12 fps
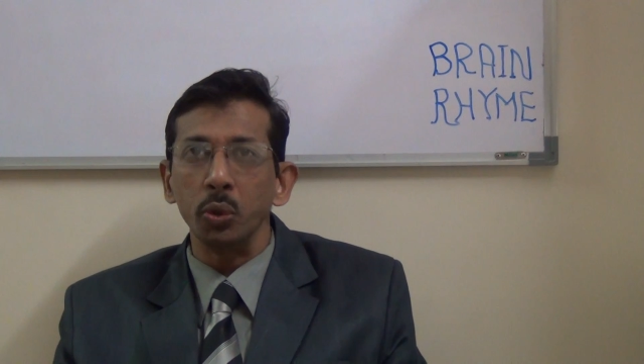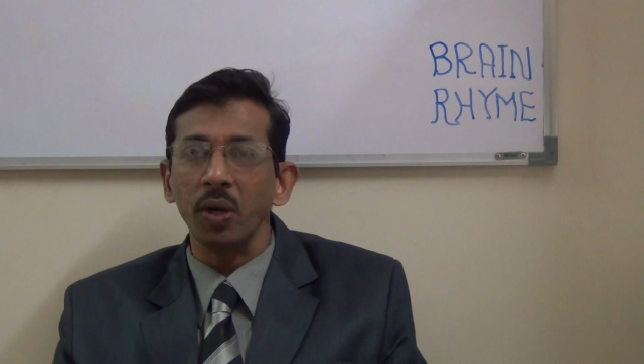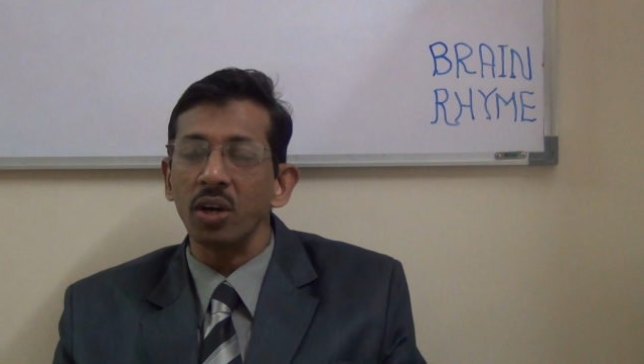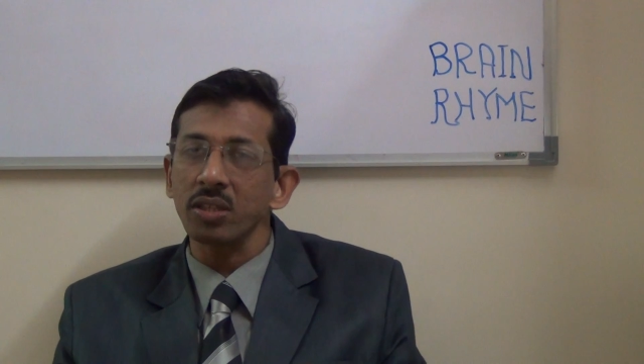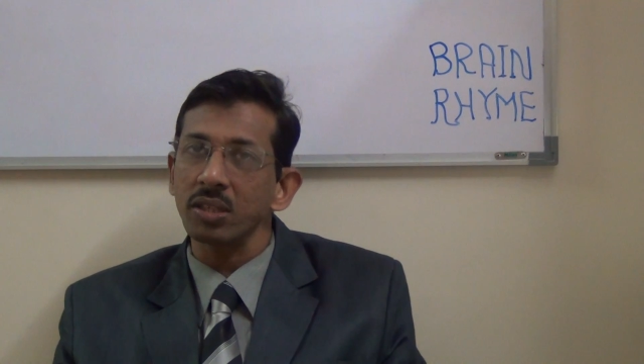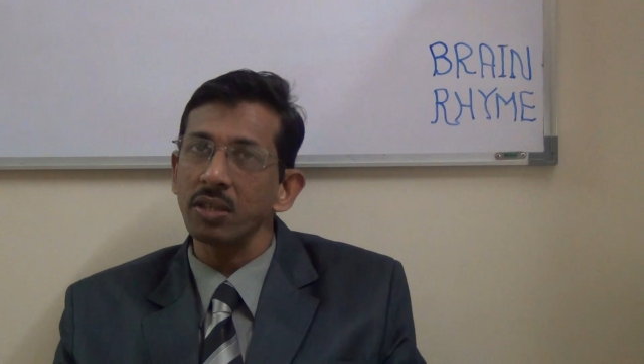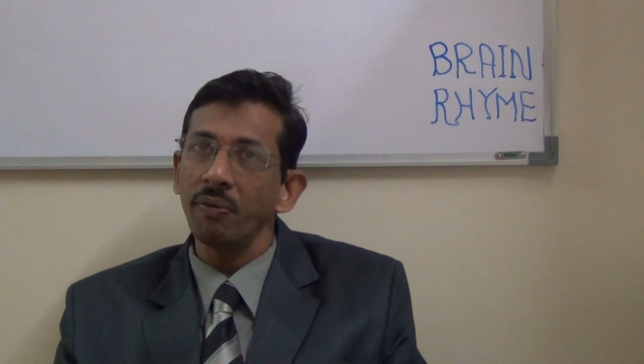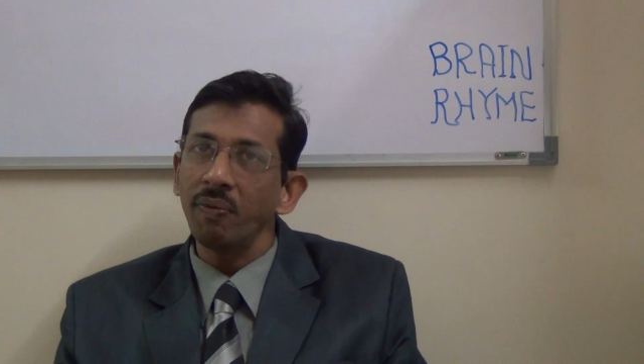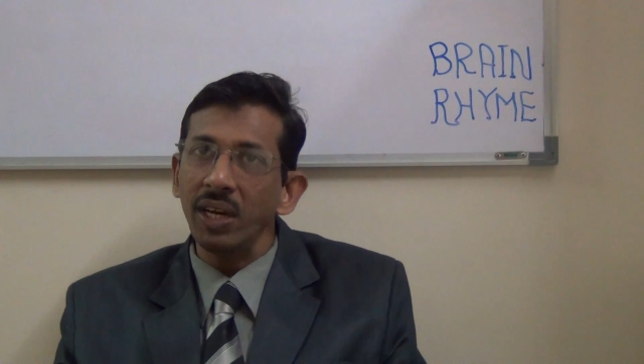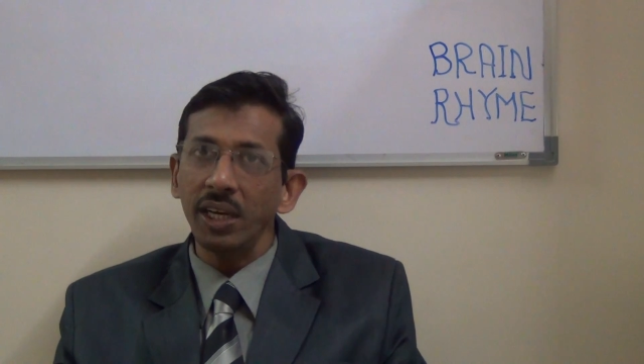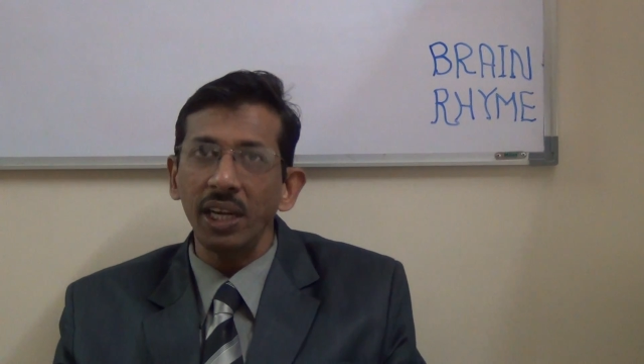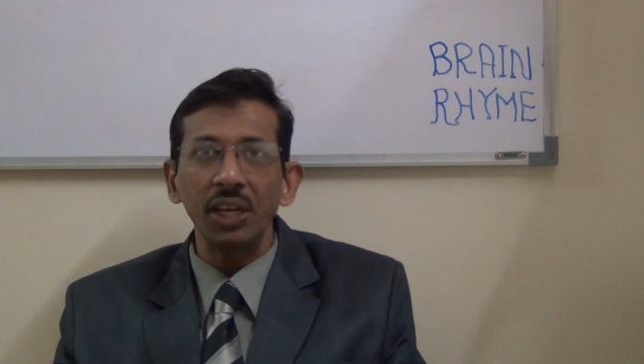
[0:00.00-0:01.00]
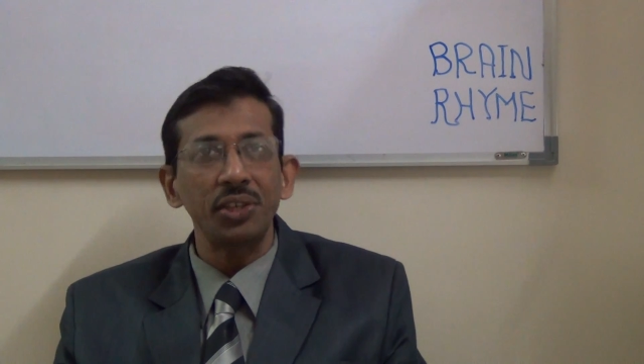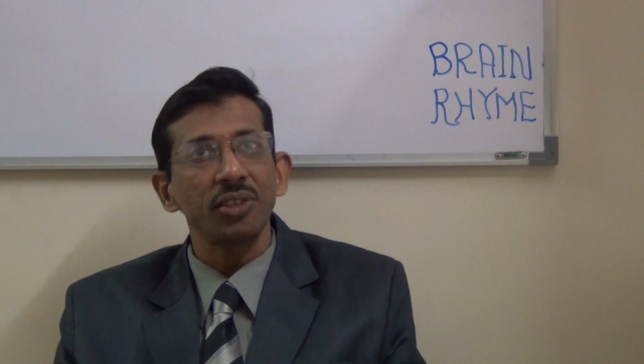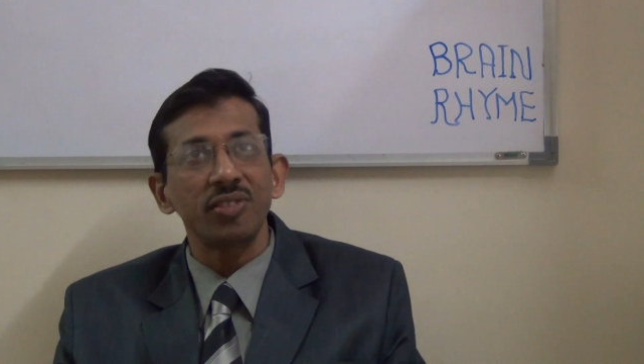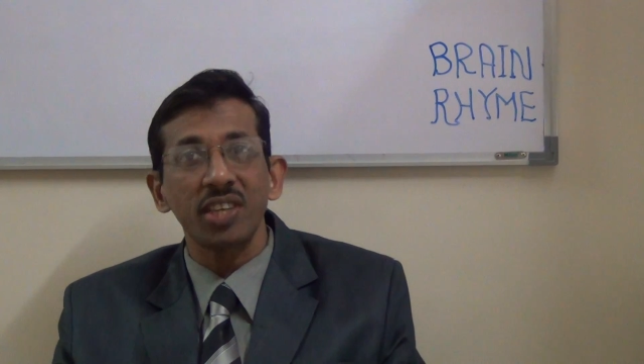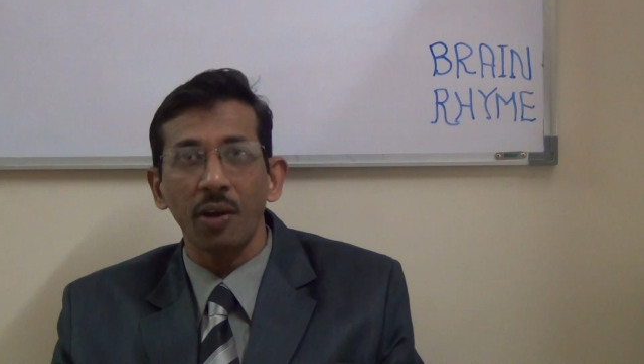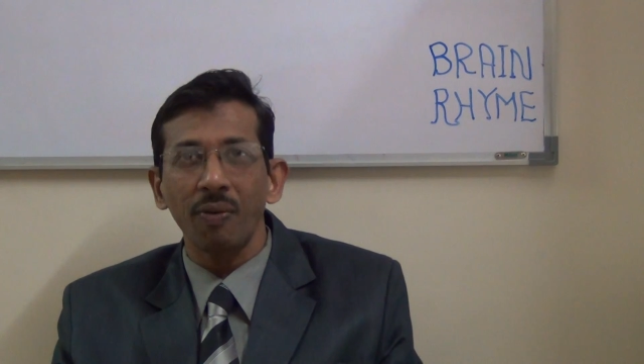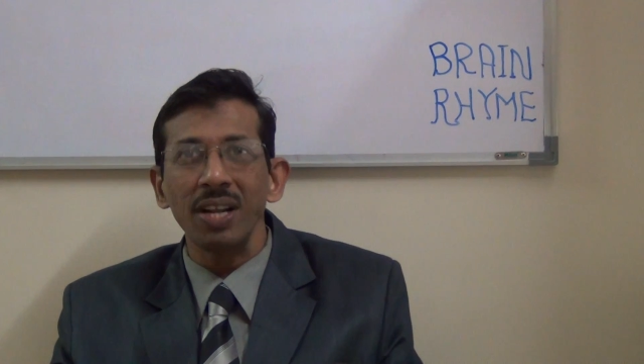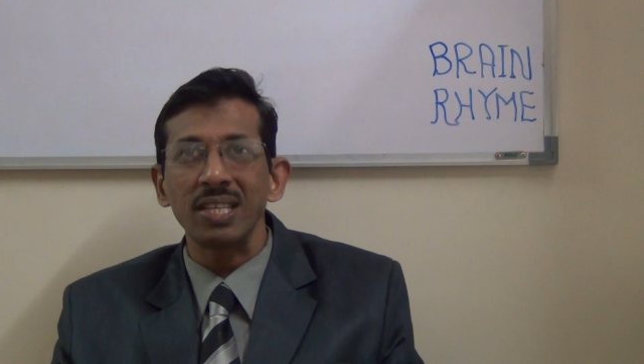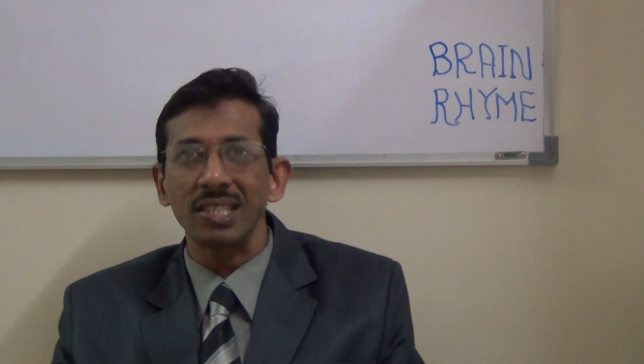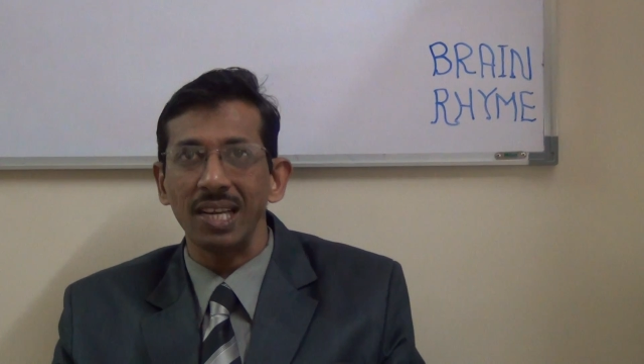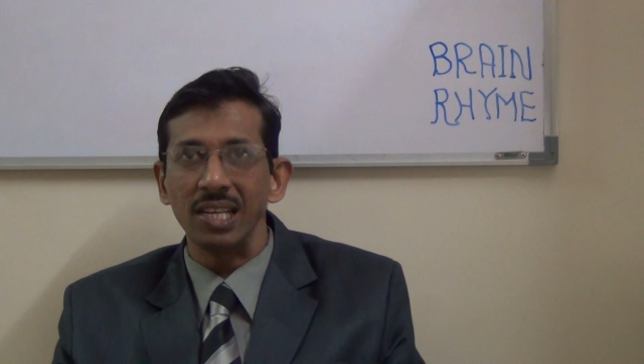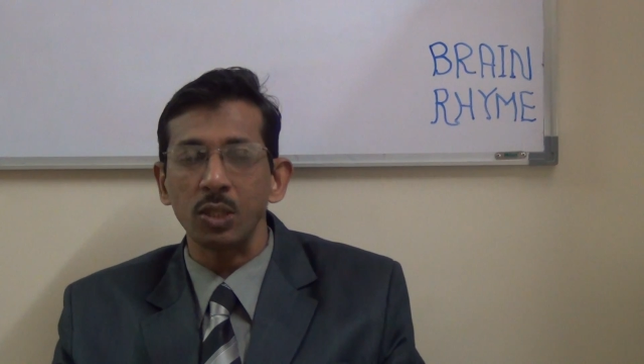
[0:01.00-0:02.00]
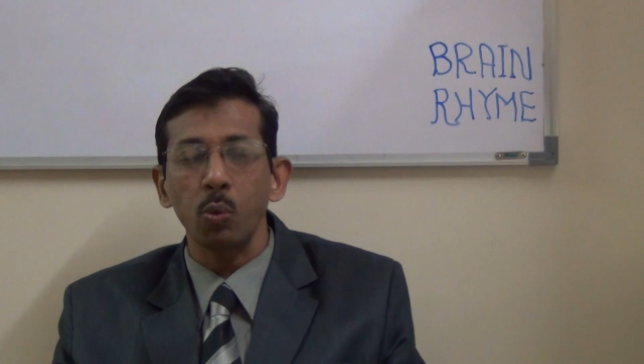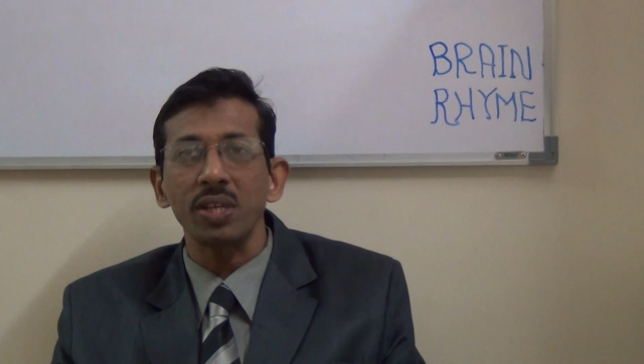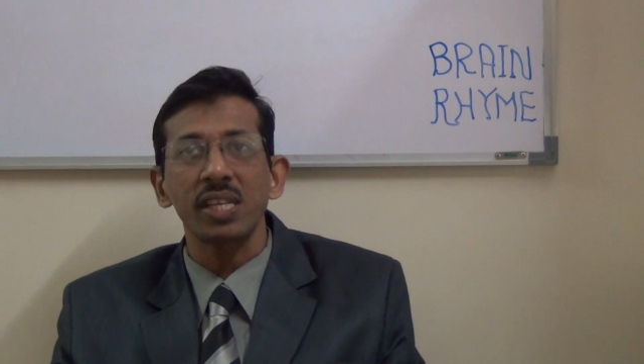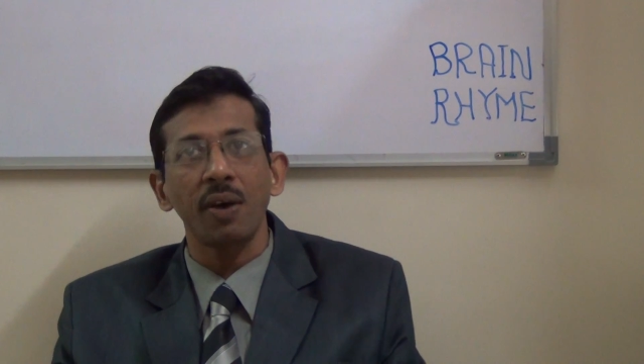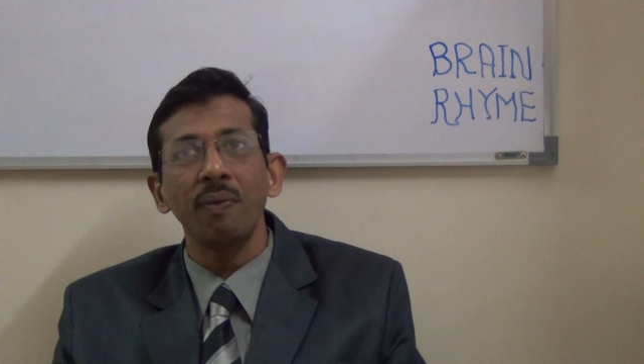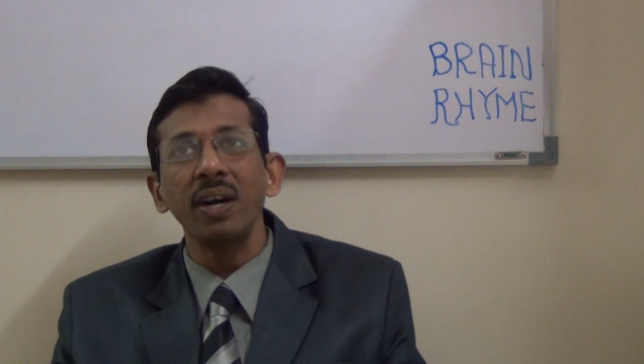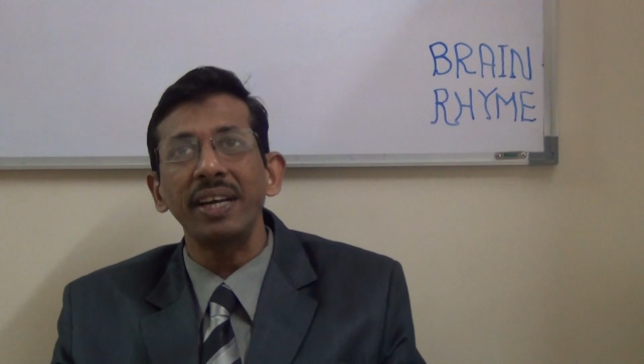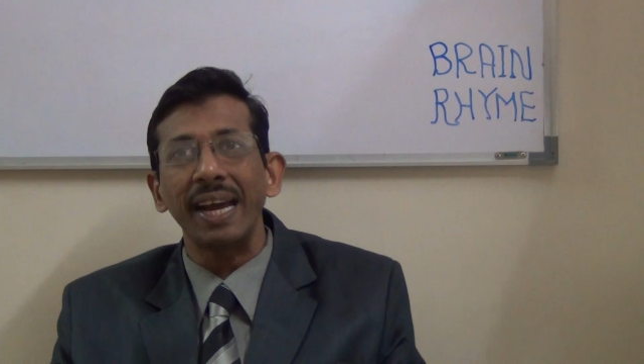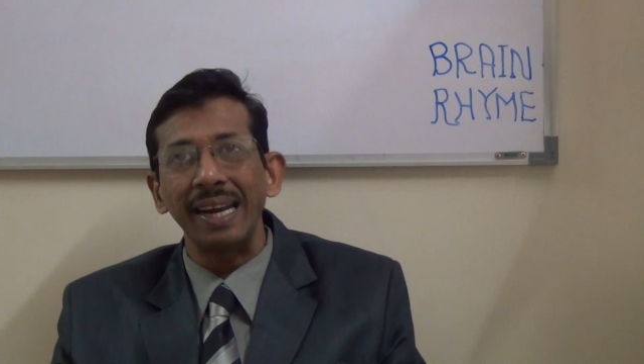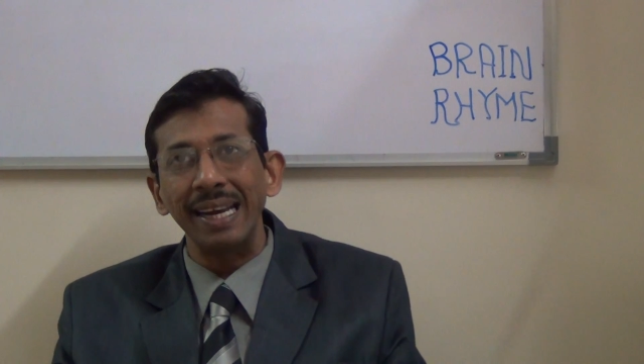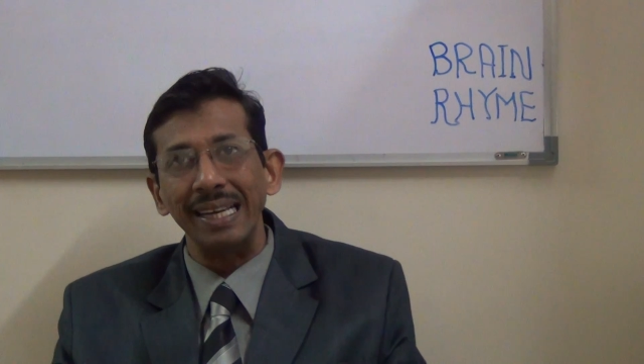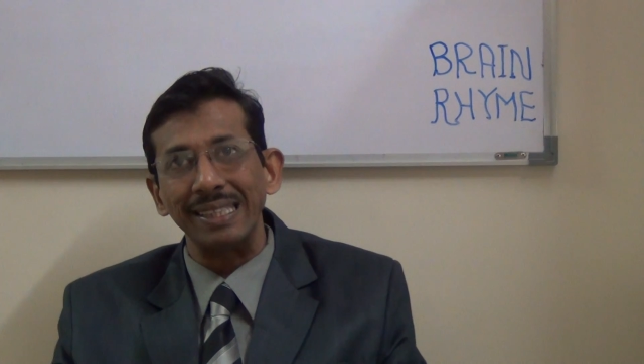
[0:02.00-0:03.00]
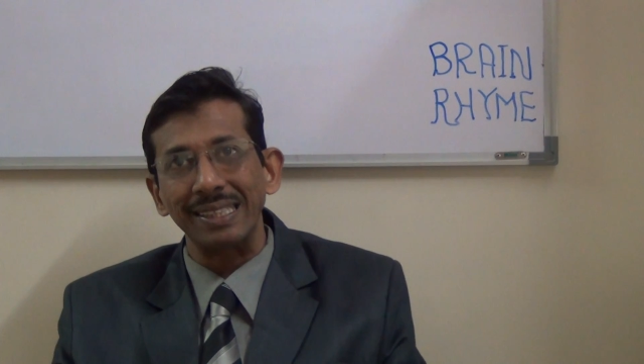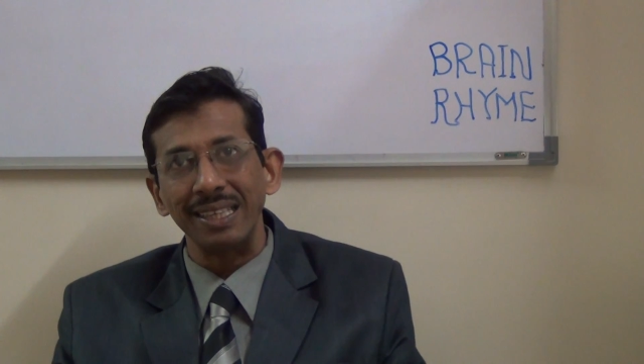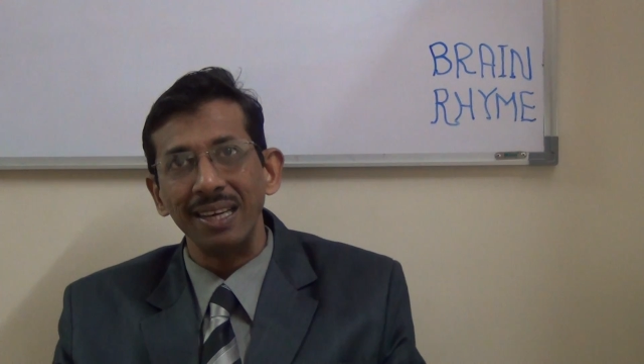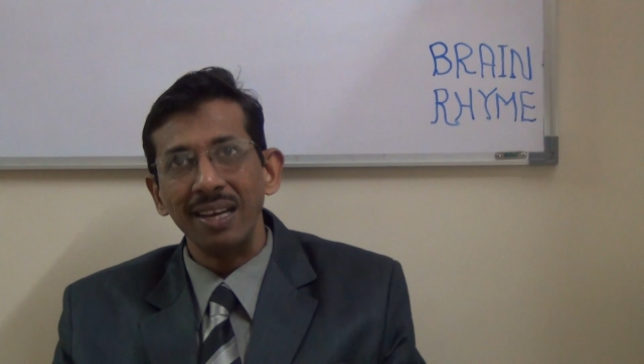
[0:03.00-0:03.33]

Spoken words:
because we teach several skills with several techniques,